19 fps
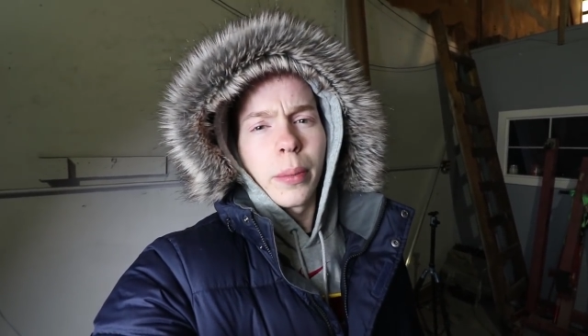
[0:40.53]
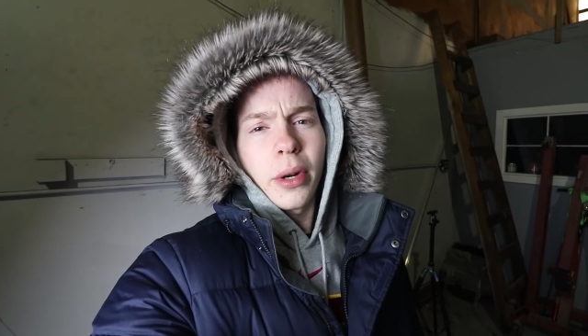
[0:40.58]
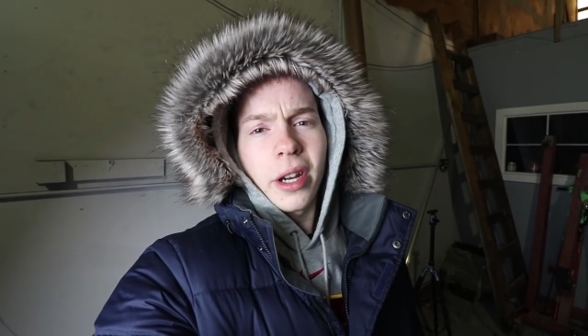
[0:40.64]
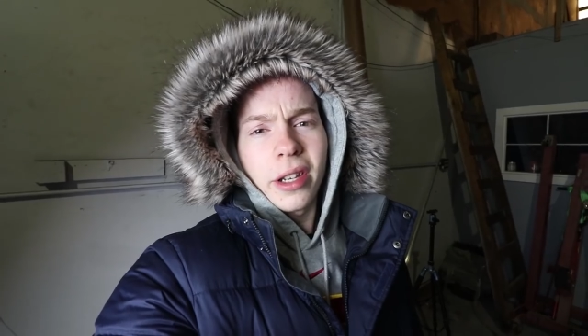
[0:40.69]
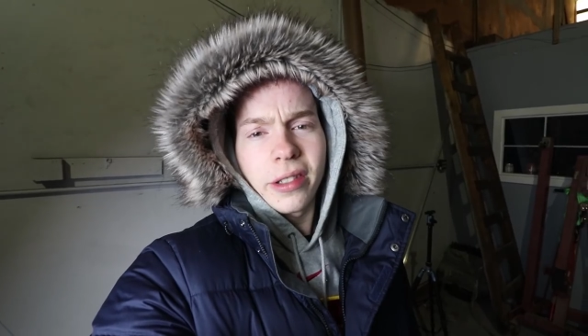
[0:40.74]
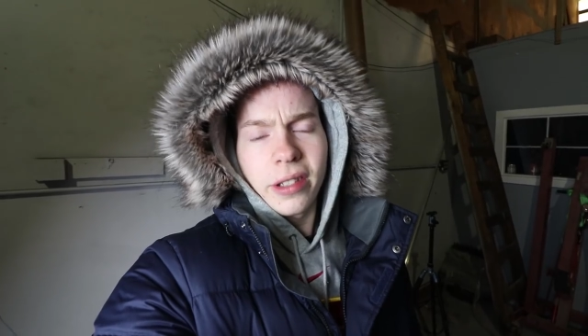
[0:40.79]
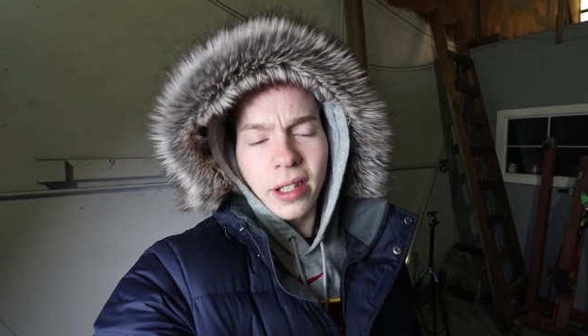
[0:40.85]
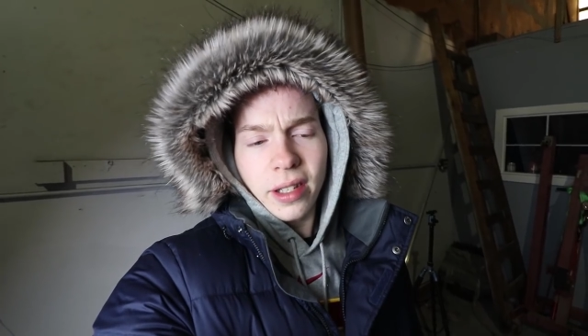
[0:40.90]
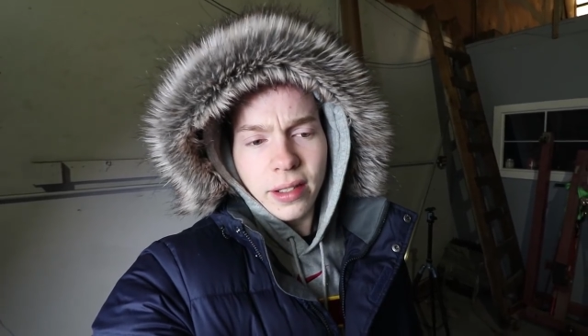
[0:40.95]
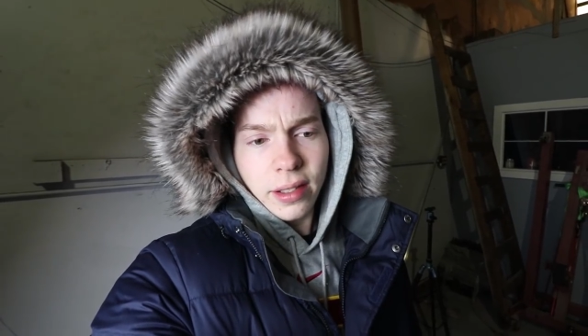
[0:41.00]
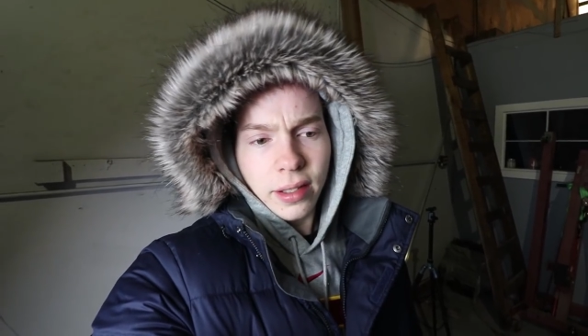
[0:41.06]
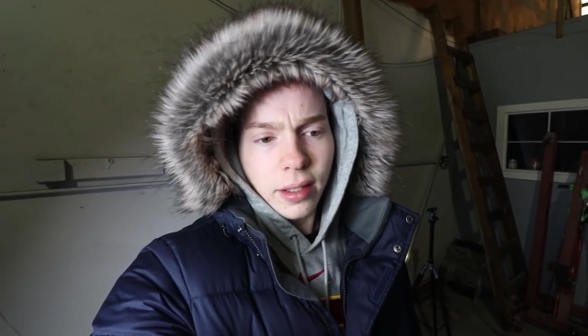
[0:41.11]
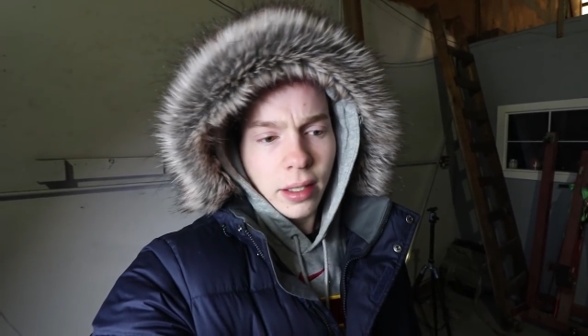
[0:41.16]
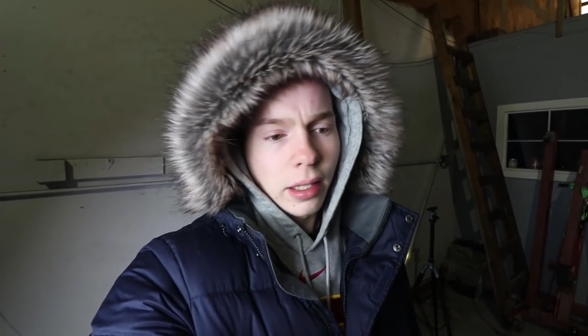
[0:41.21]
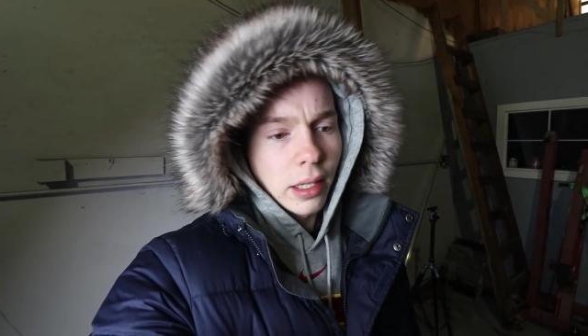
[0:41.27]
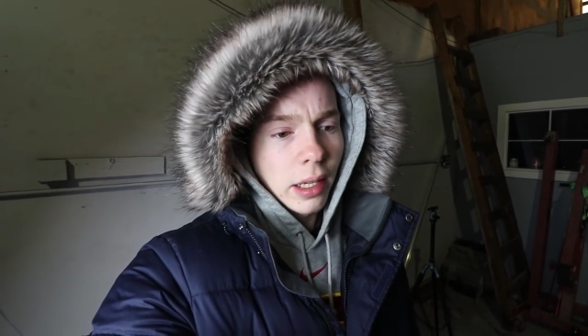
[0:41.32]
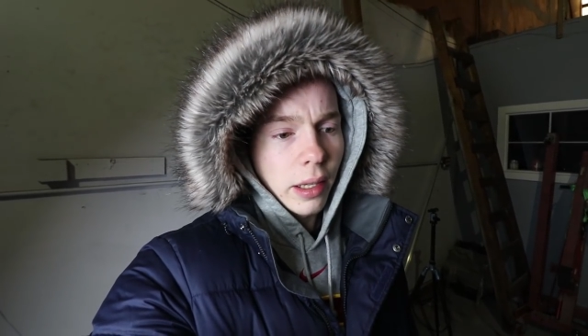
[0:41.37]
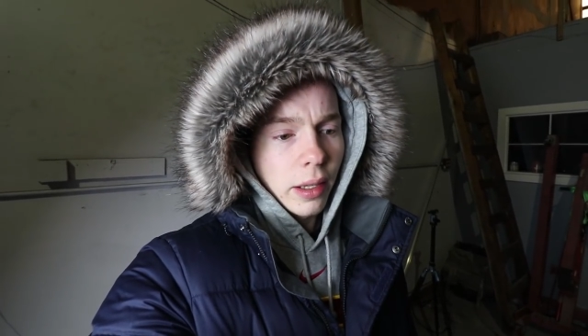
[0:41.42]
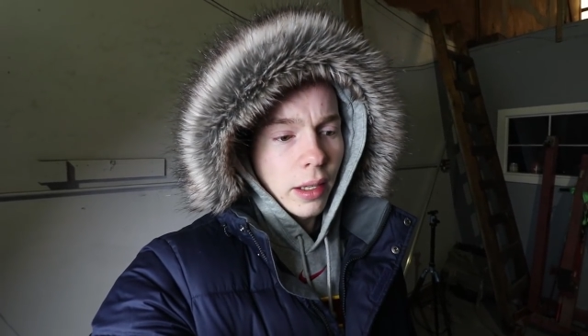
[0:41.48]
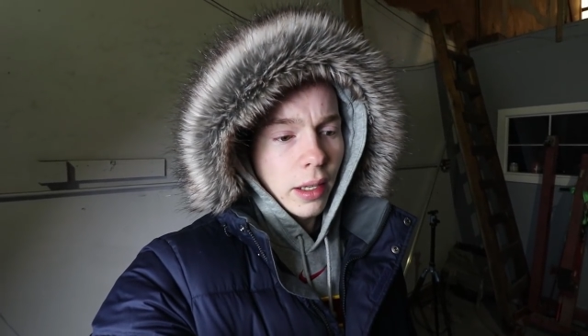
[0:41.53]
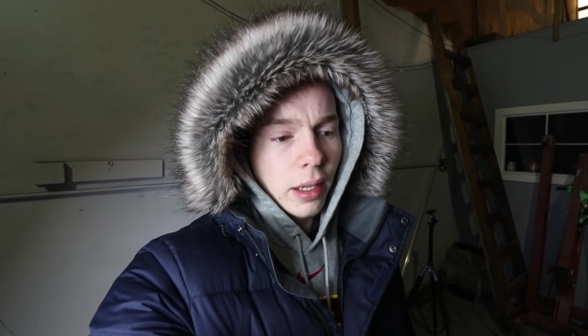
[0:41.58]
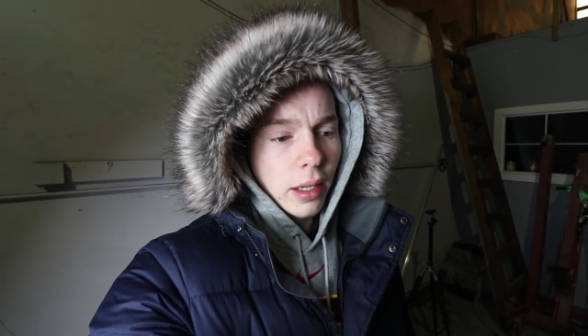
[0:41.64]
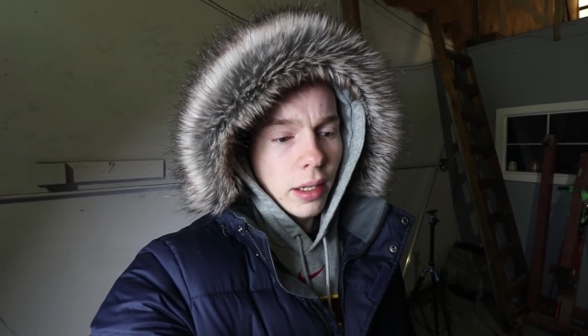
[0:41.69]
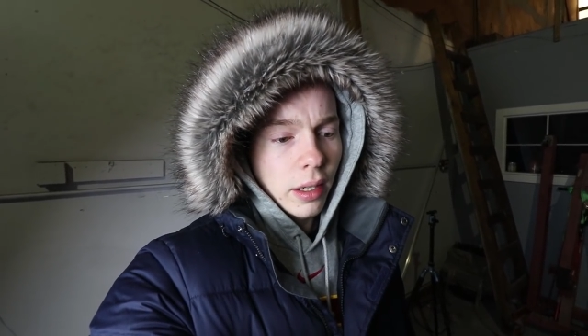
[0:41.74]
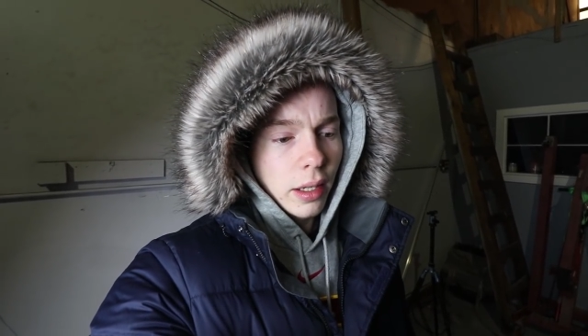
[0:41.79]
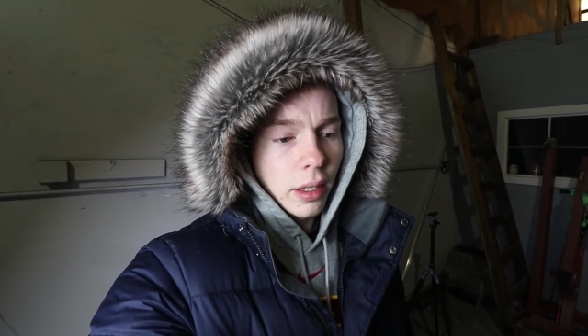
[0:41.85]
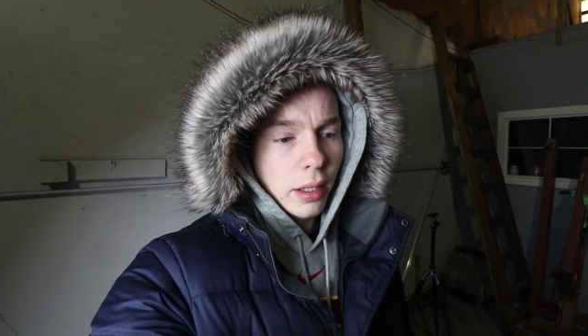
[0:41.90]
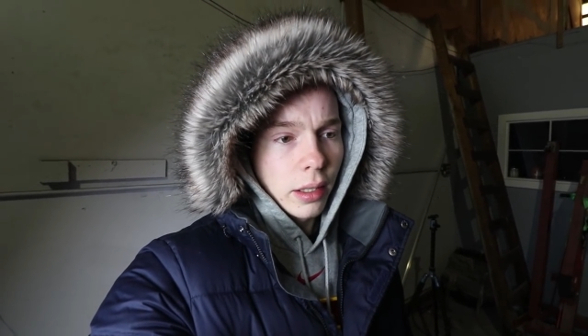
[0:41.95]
process. And then,